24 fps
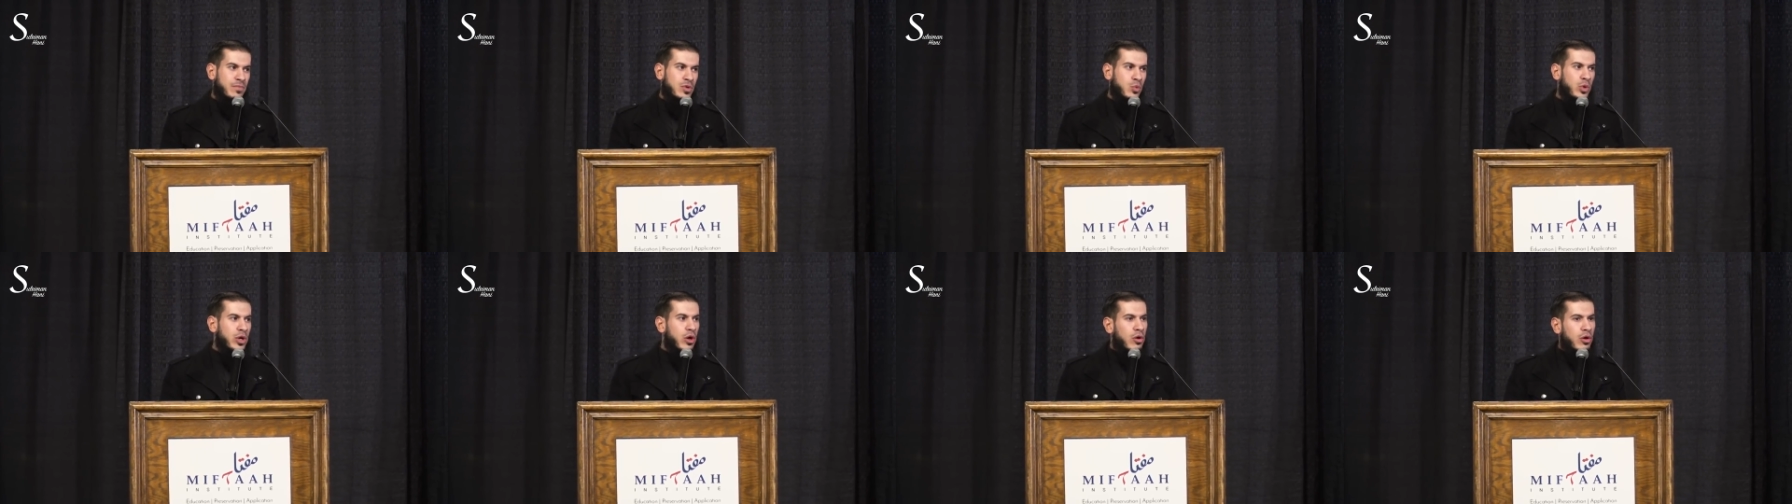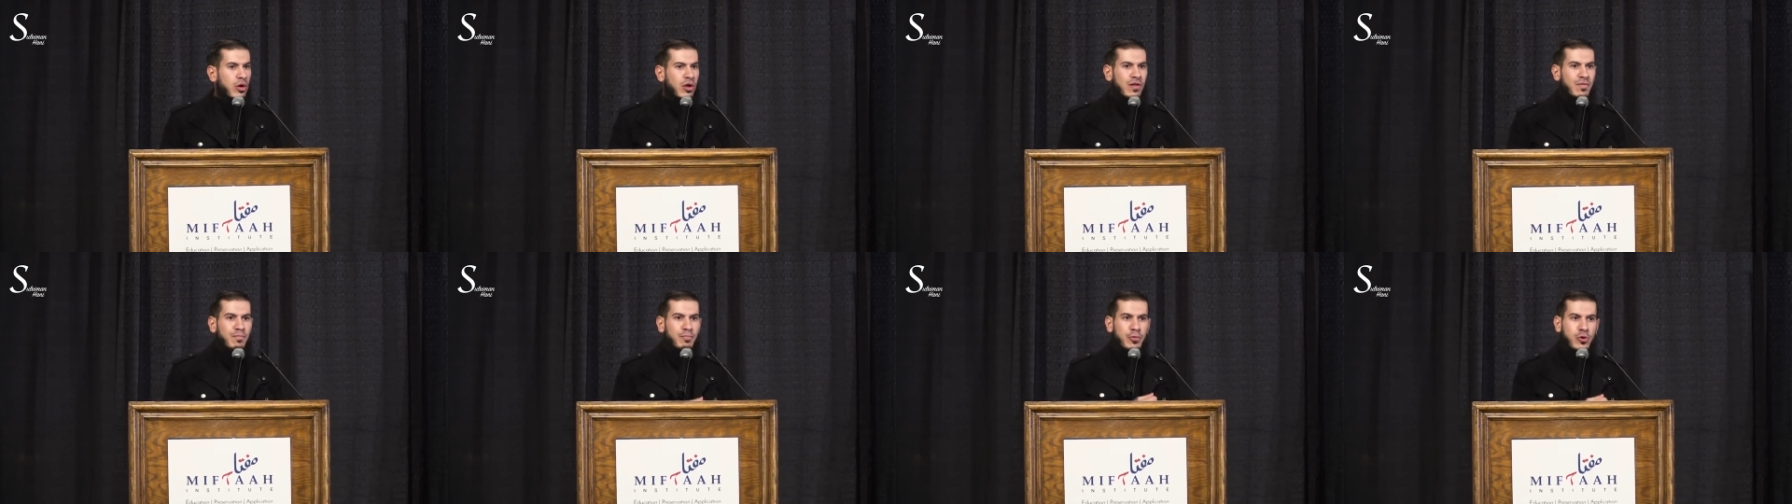We are
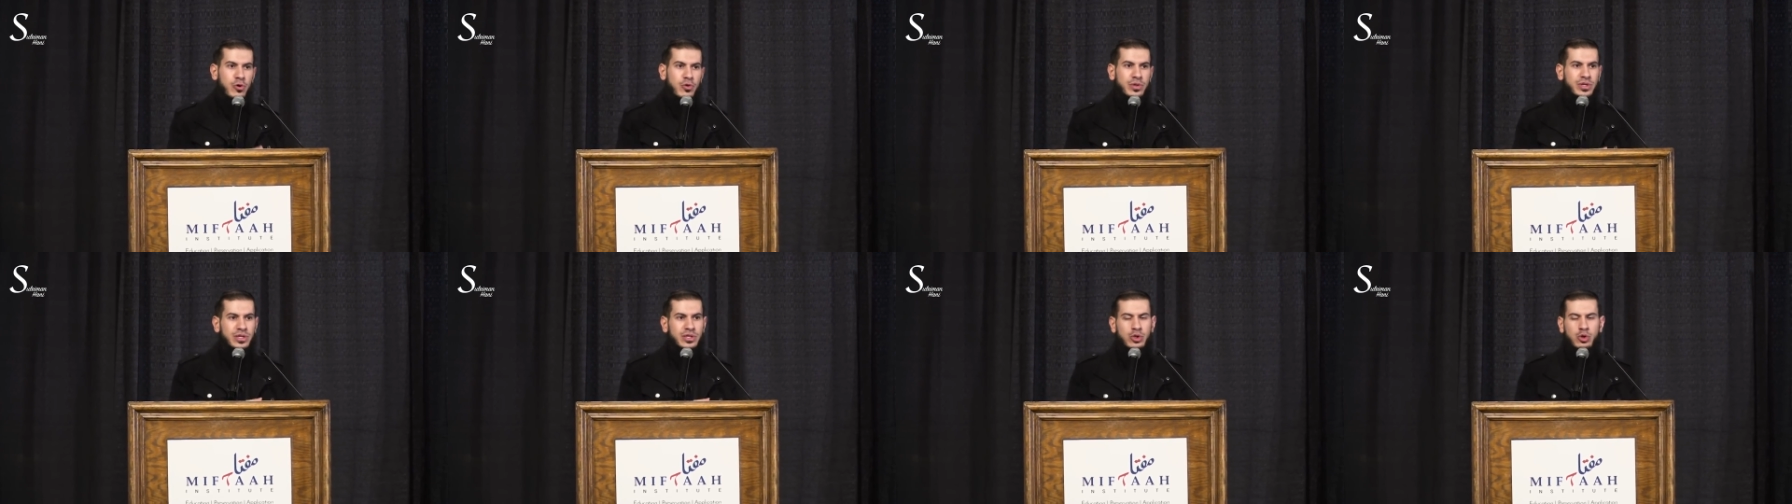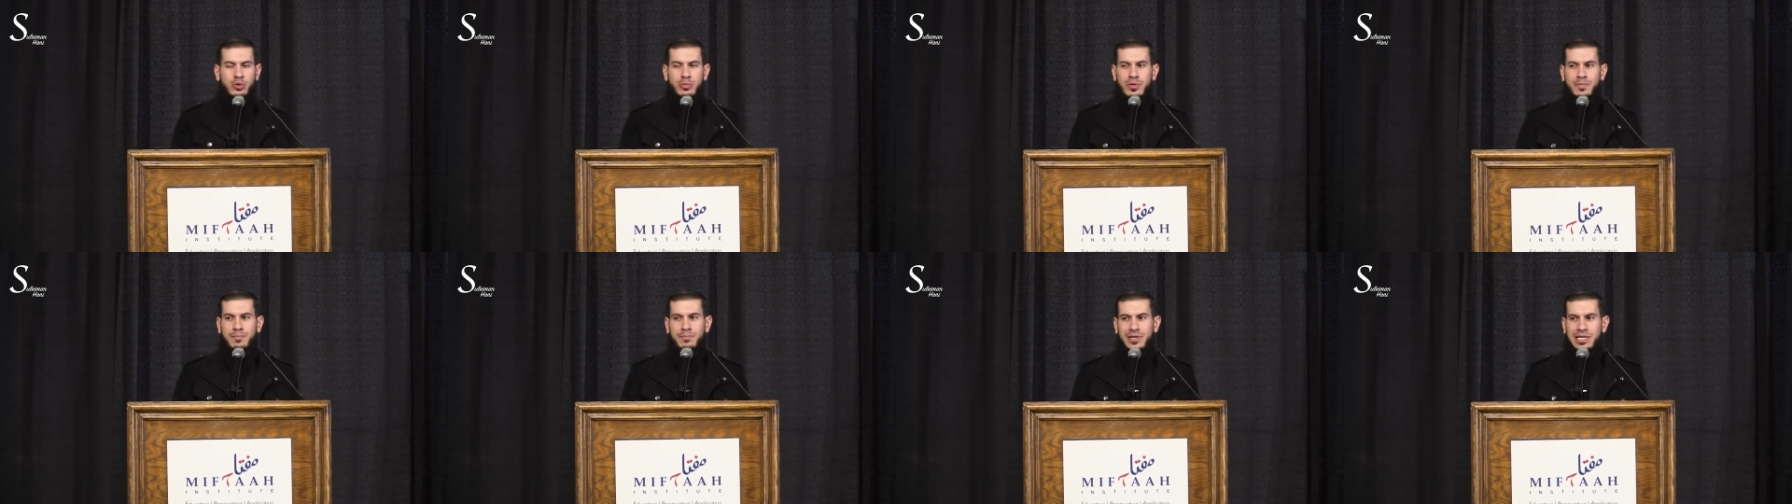all broken
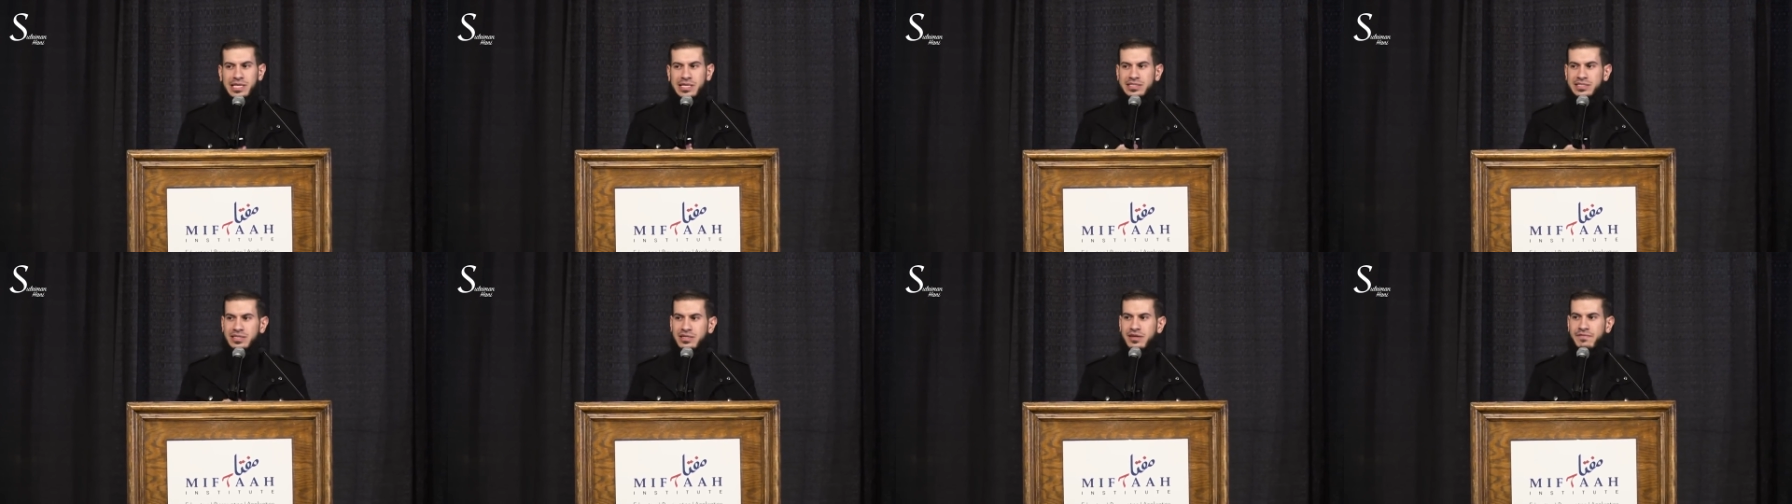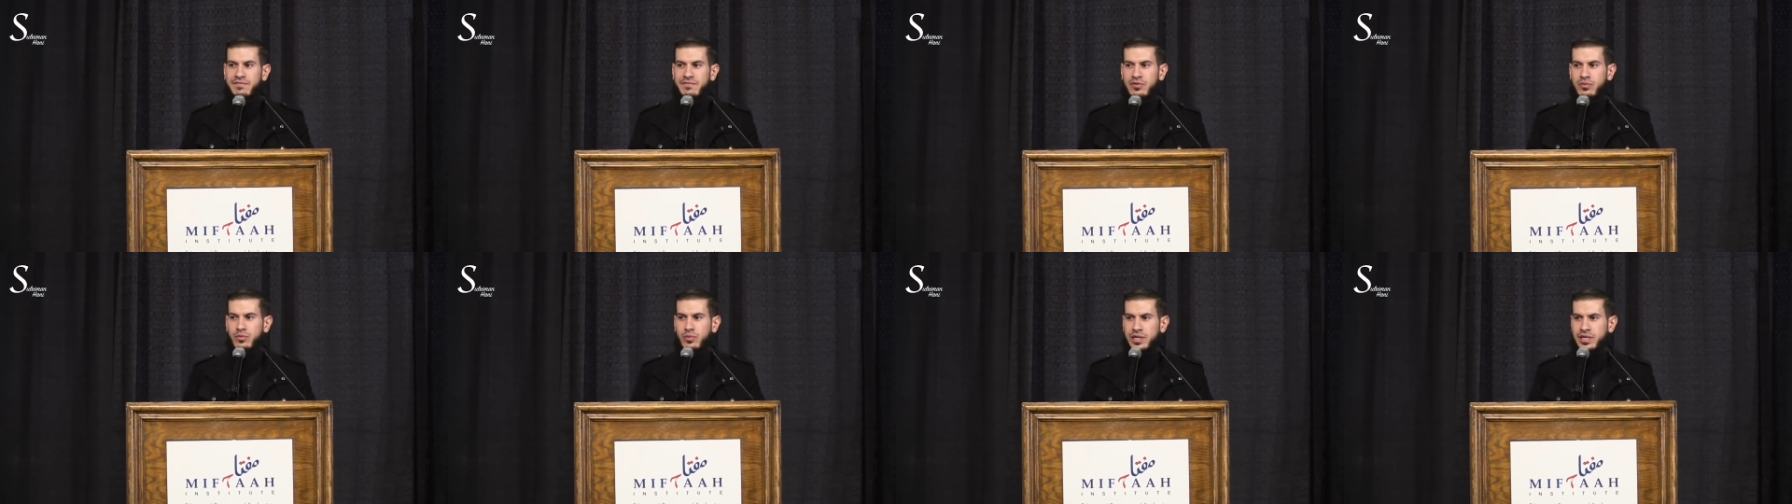human beings in
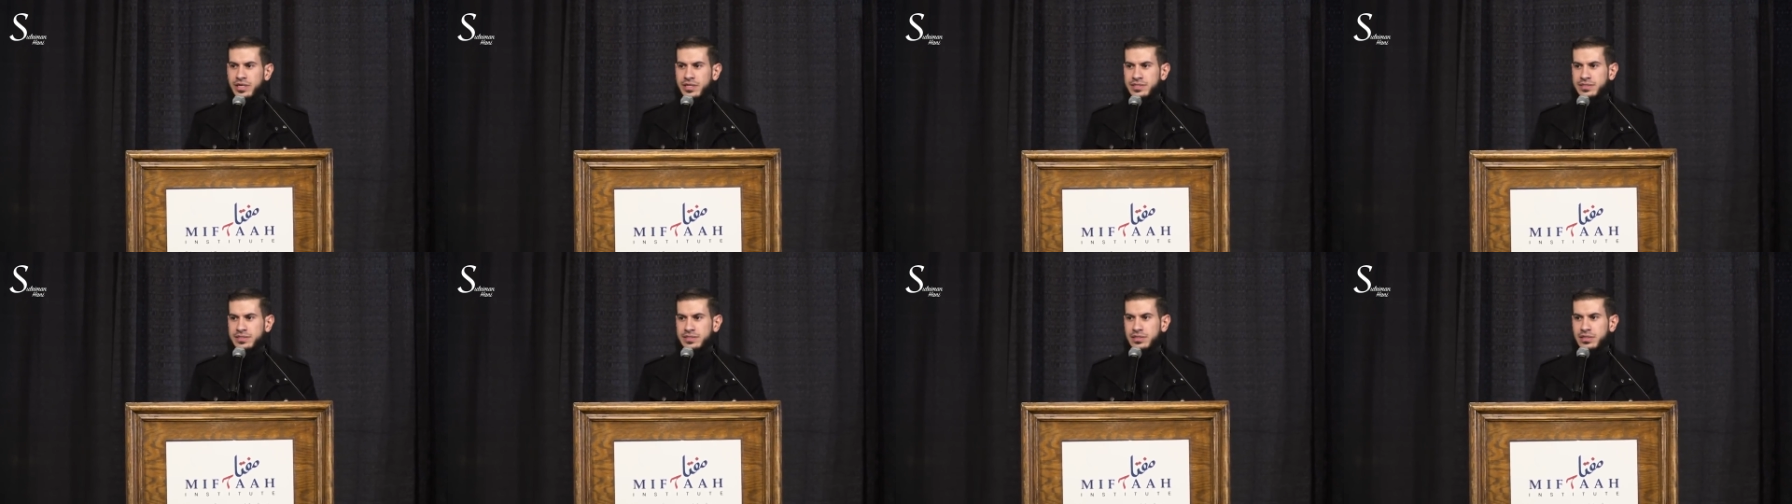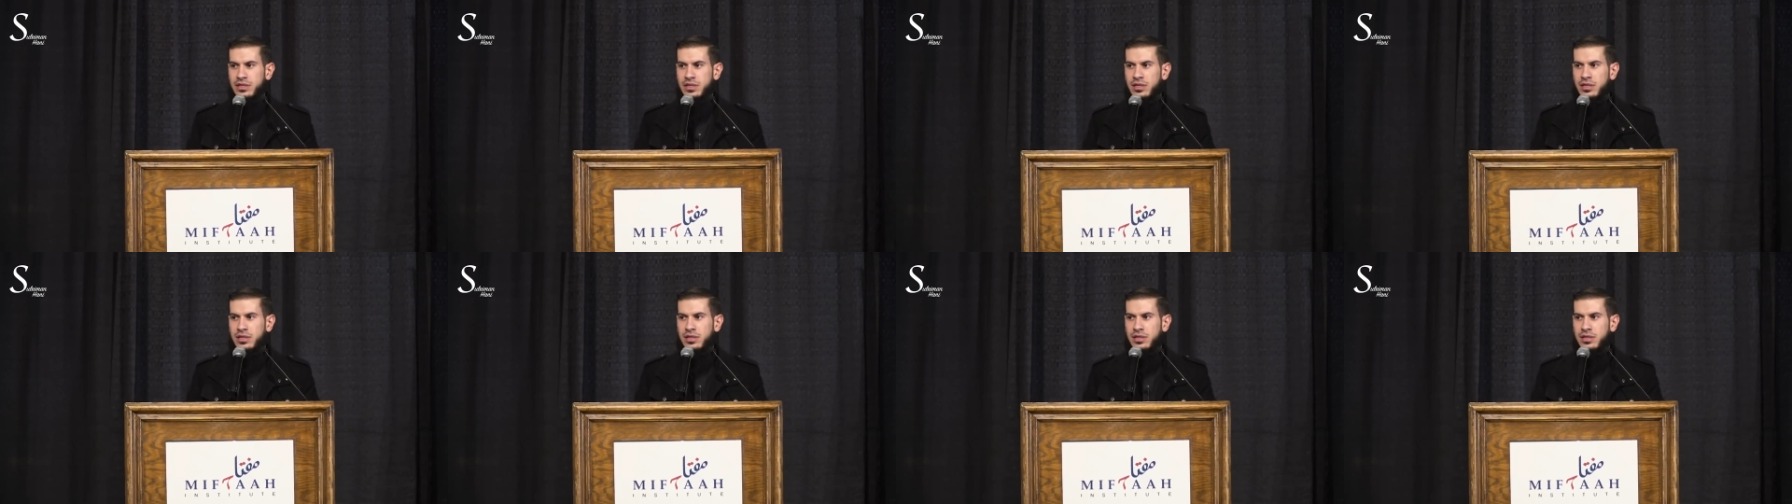different ways.